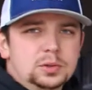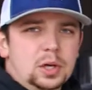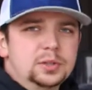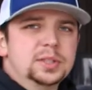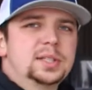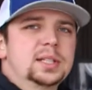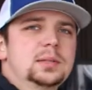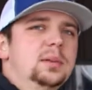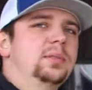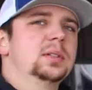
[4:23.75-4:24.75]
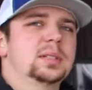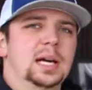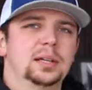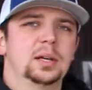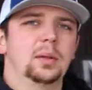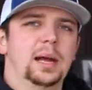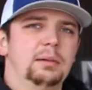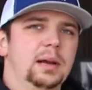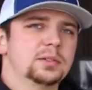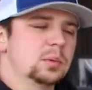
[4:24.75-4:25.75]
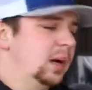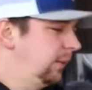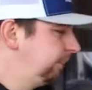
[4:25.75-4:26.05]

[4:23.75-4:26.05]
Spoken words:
charging system if you decide to go that route as well.